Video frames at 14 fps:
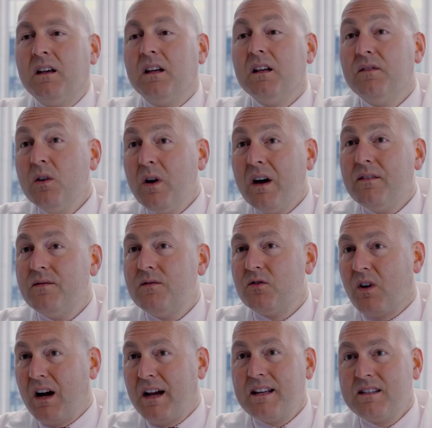If you have
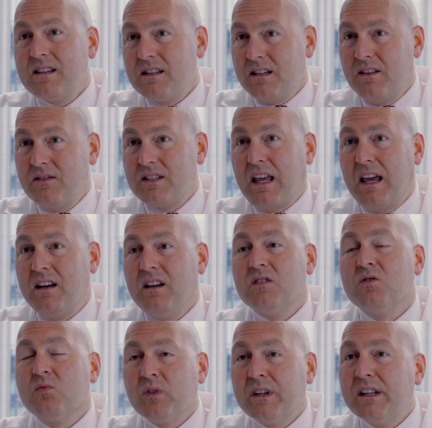dry and sensitive skin, it's
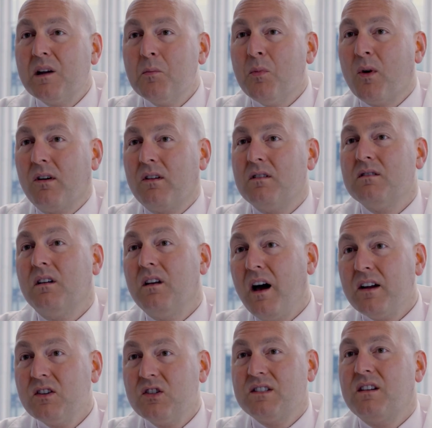really important
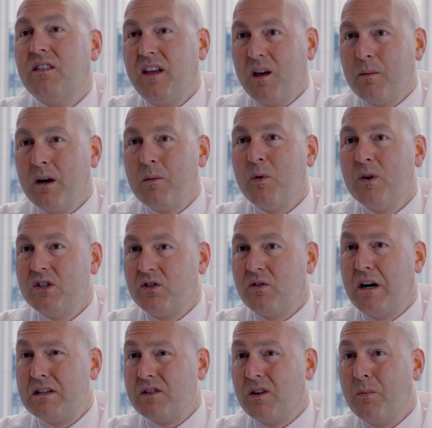not just to think about a
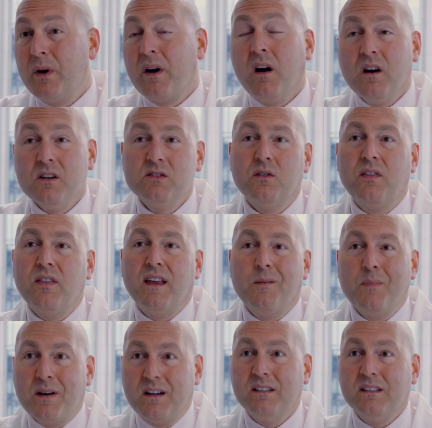moisturizer, but also to think about a